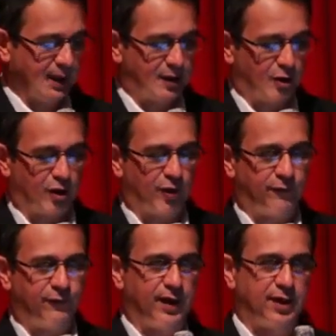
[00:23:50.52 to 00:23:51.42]
analog
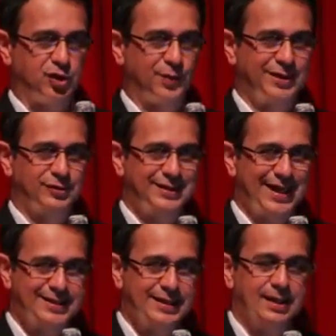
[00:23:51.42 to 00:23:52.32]
of
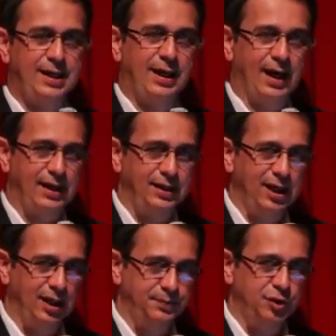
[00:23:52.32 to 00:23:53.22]
somatostatin, and it
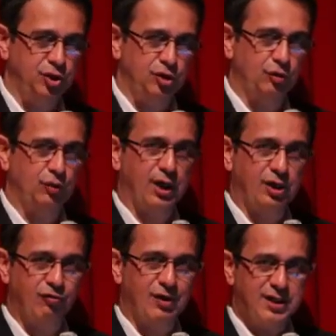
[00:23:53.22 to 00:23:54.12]
helps to
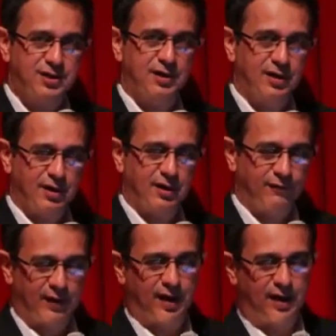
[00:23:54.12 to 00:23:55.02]
increase
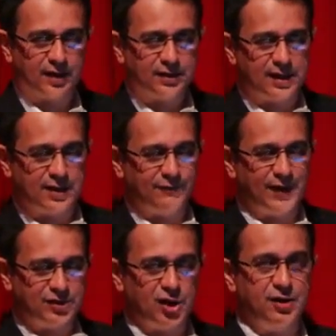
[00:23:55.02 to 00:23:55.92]
the
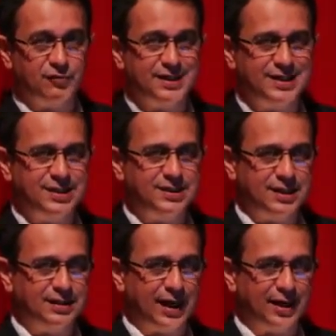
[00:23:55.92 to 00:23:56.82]
vascular
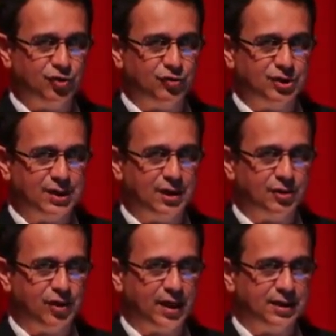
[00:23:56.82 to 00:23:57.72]
resistance in the
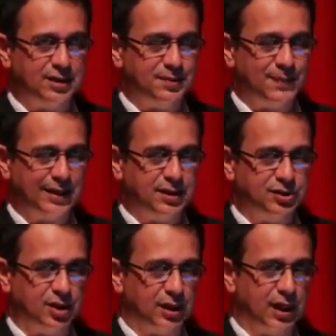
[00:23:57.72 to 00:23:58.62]
gastrointestinal tract in the
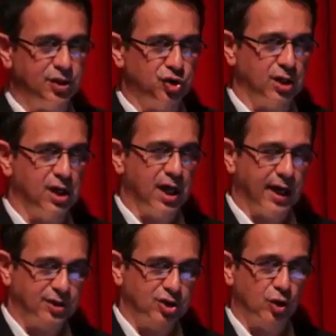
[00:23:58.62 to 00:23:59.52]
splanchnic circulation
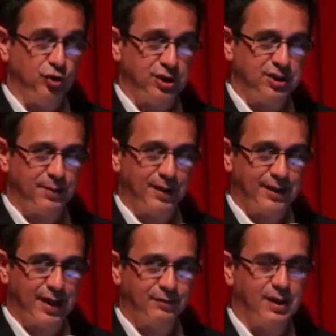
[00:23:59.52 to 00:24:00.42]
and slows the stomach
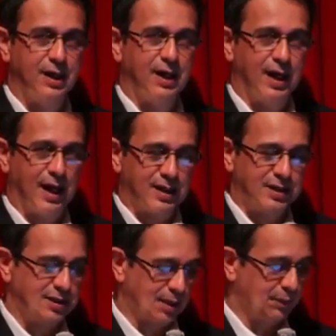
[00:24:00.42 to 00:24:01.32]
down. And
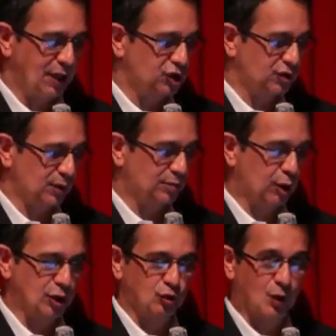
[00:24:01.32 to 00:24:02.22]
in some patients with
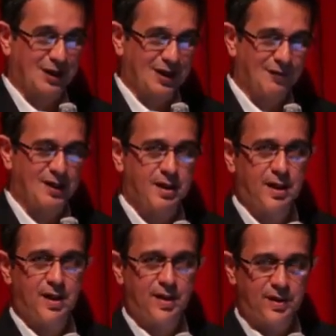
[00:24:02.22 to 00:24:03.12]
POTS who are given
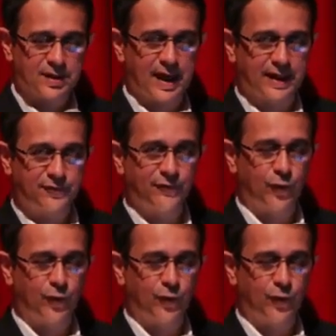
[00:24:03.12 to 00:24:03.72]
that